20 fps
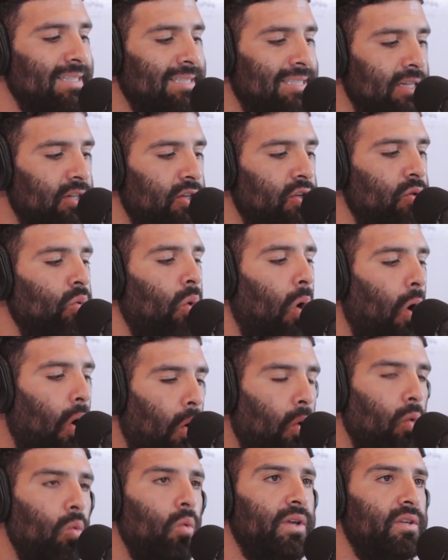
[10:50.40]
did you
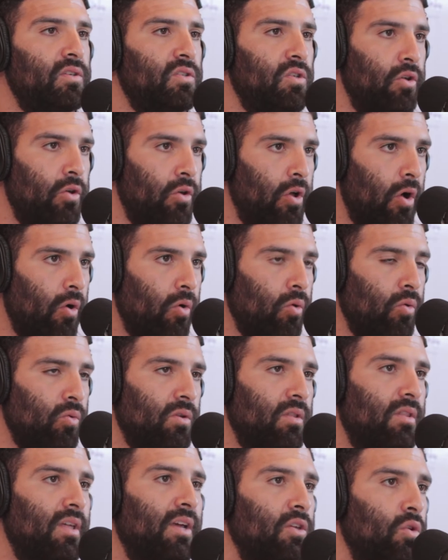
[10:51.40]
always know
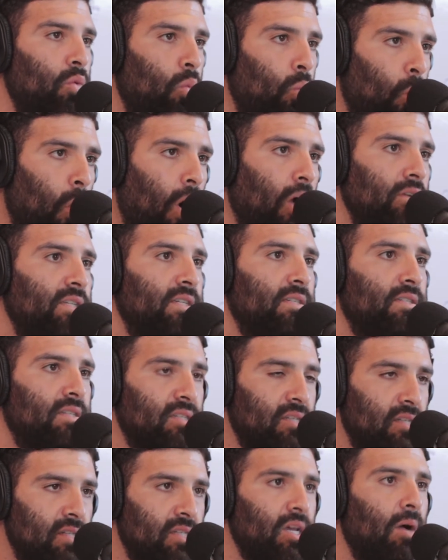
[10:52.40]
that you wanted to
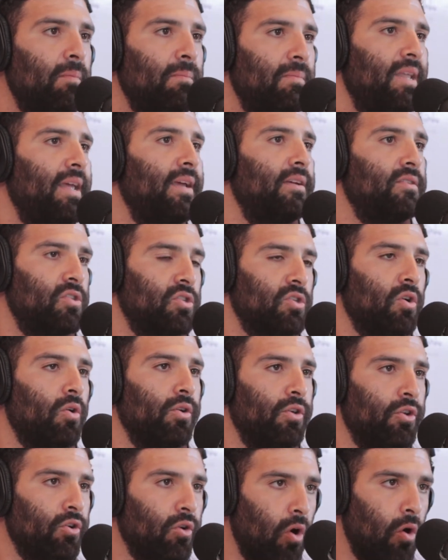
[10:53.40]
someday
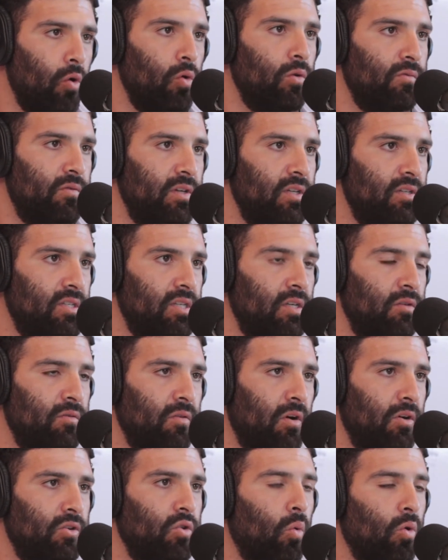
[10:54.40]
start your own VC
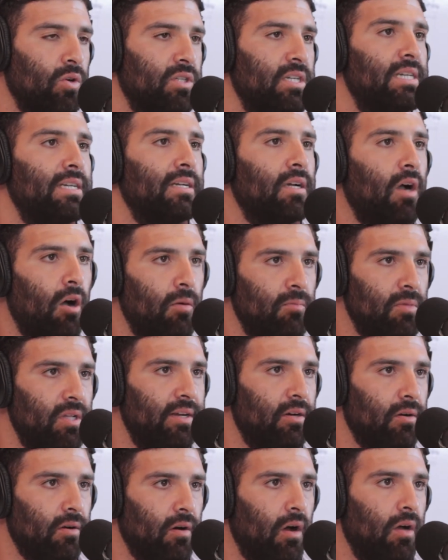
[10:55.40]
fund, or did it come
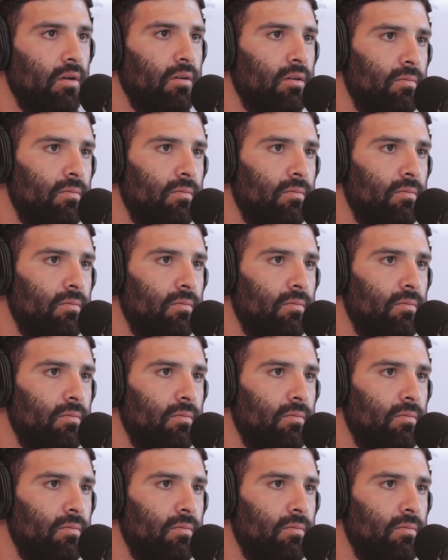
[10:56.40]
later on?